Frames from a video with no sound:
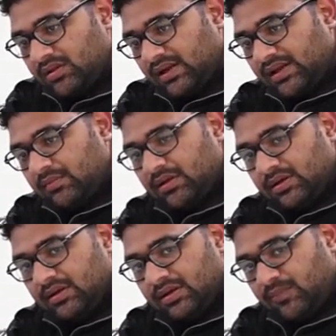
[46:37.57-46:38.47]
that can be
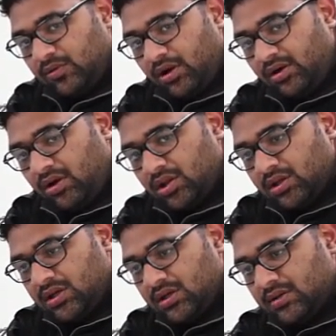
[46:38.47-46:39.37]
deployed on
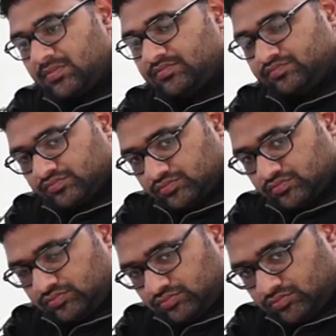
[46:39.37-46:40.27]
the
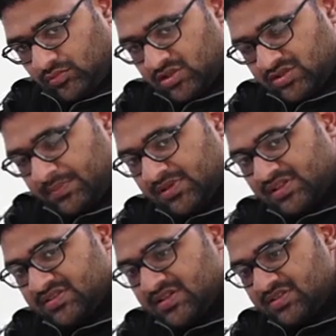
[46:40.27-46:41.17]

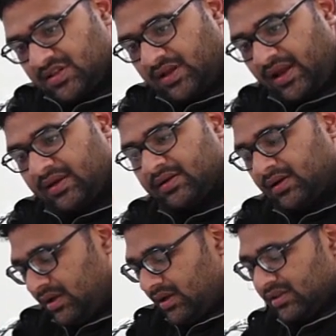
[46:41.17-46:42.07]
temperature sensor, and
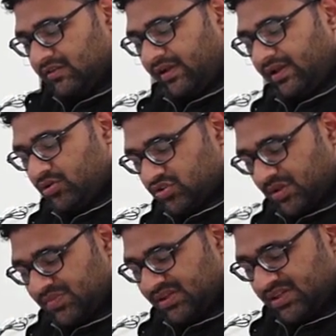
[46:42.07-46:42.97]
the values
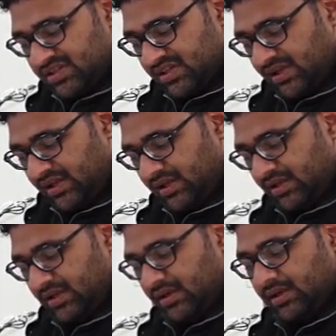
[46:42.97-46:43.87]
can be
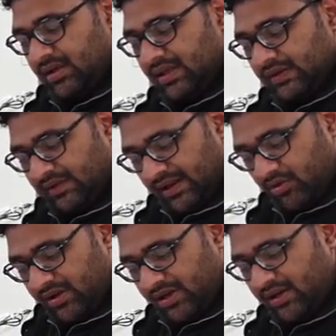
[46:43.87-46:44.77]
digitally
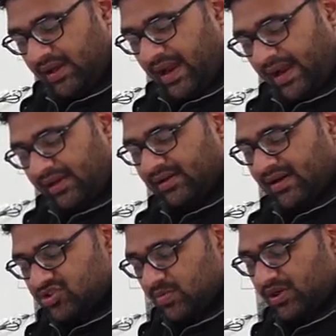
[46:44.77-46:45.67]
evaluated and
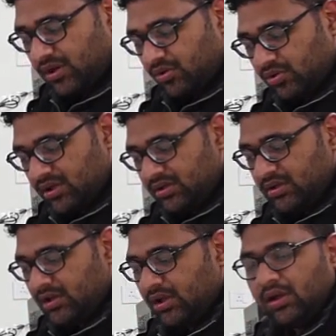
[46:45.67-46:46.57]
transmitted to the
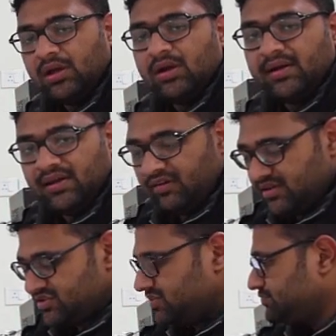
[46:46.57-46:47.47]

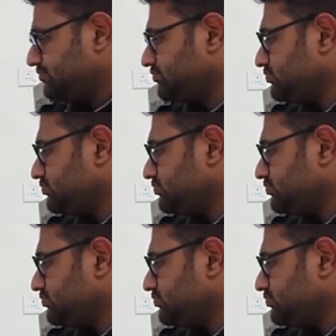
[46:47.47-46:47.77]
device.